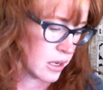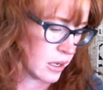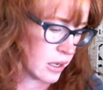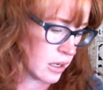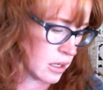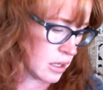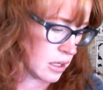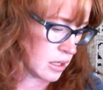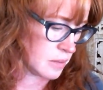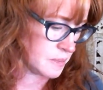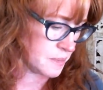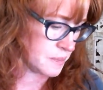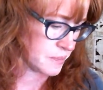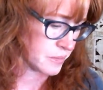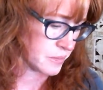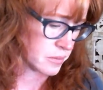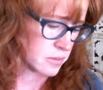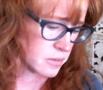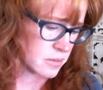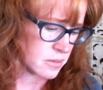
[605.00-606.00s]
Um,
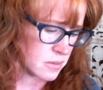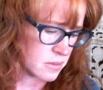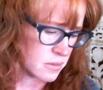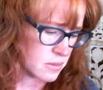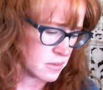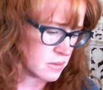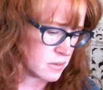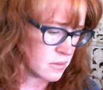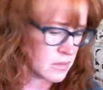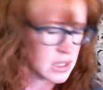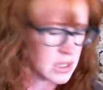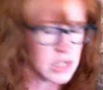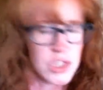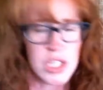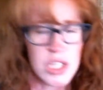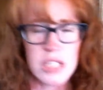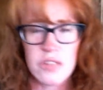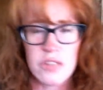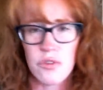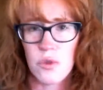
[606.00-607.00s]

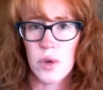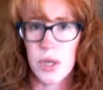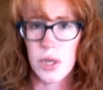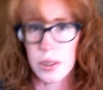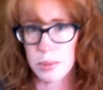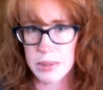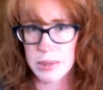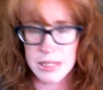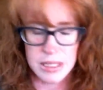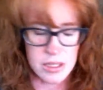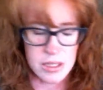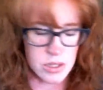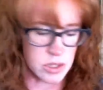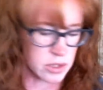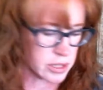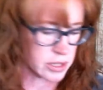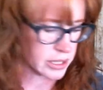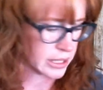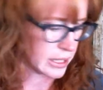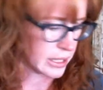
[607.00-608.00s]
she has a 4-year business
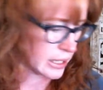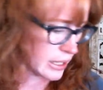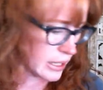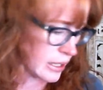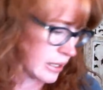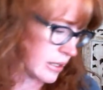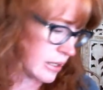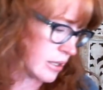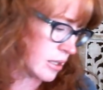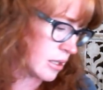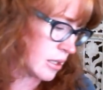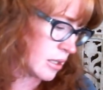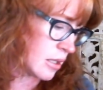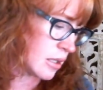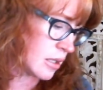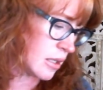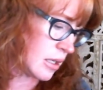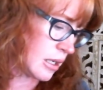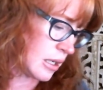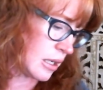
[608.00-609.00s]
degree.
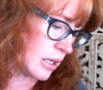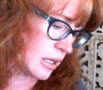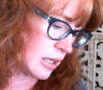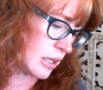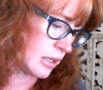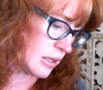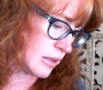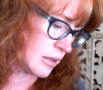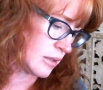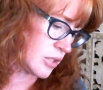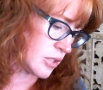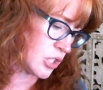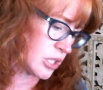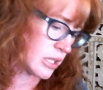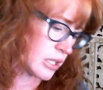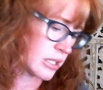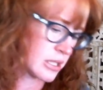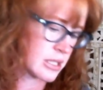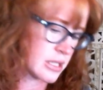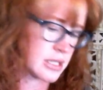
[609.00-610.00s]
She
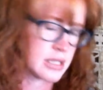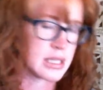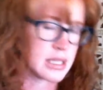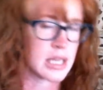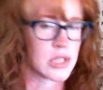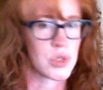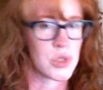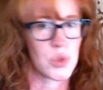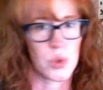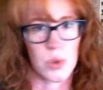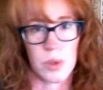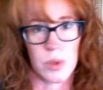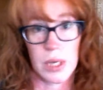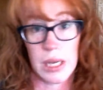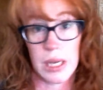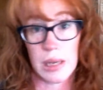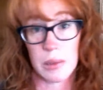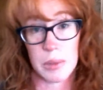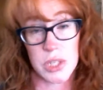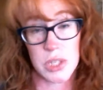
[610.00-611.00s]
likes to design
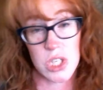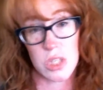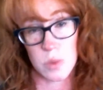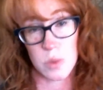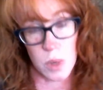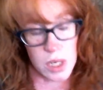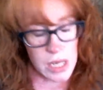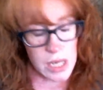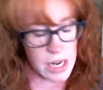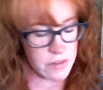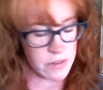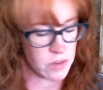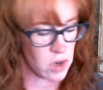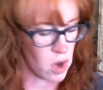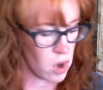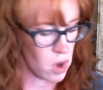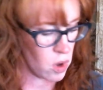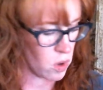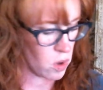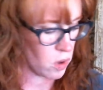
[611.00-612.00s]
jewelry, but she's working out of her
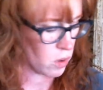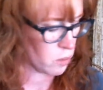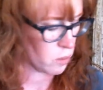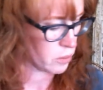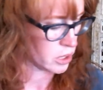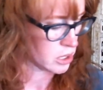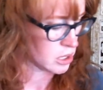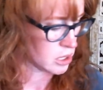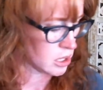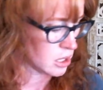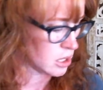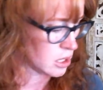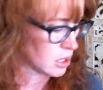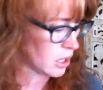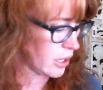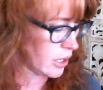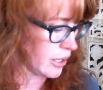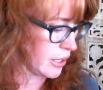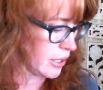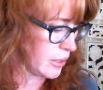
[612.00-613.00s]
home.
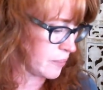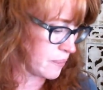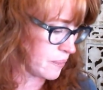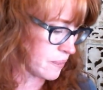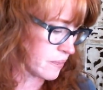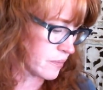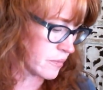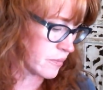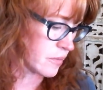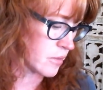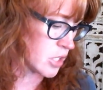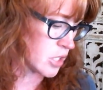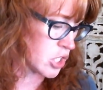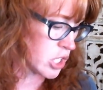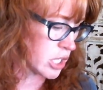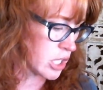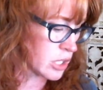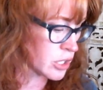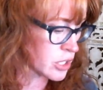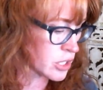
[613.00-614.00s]
Um,
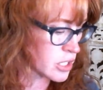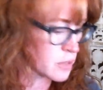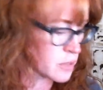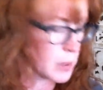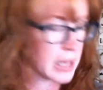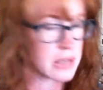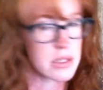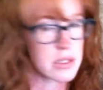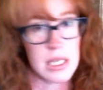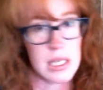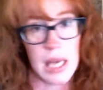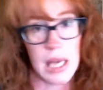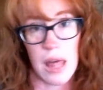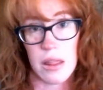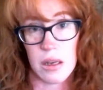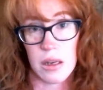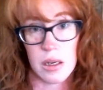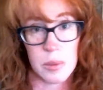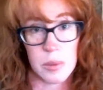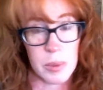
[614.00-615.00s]
she and her spouse
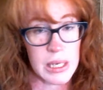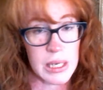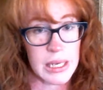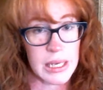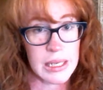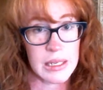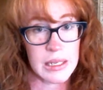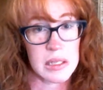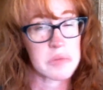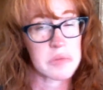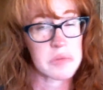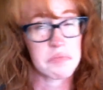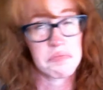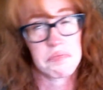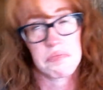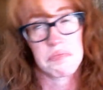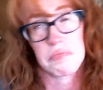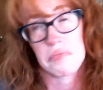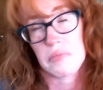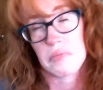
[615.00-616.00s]
together bring in
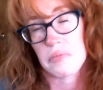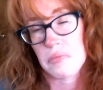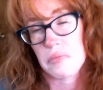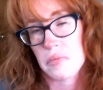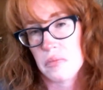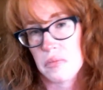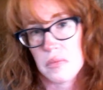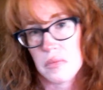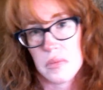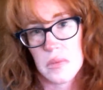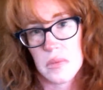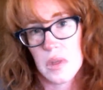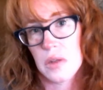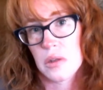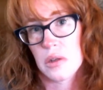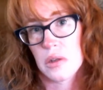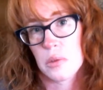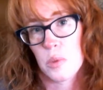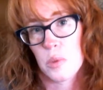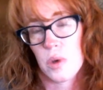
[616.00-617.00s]
a
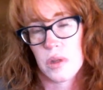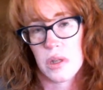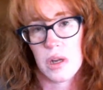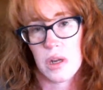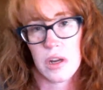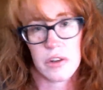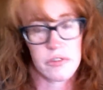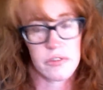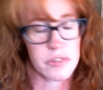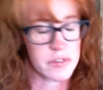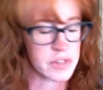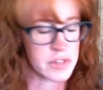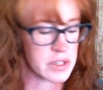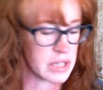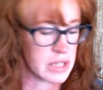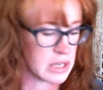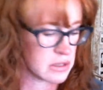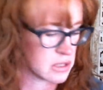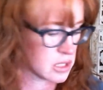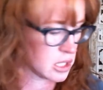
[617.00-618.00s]
little more than
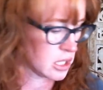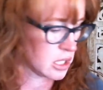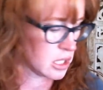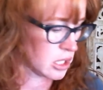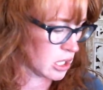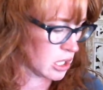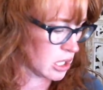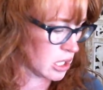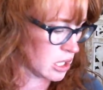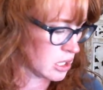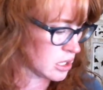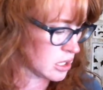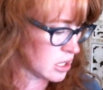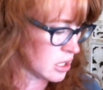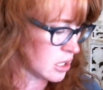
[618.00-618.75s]
150,000 a year.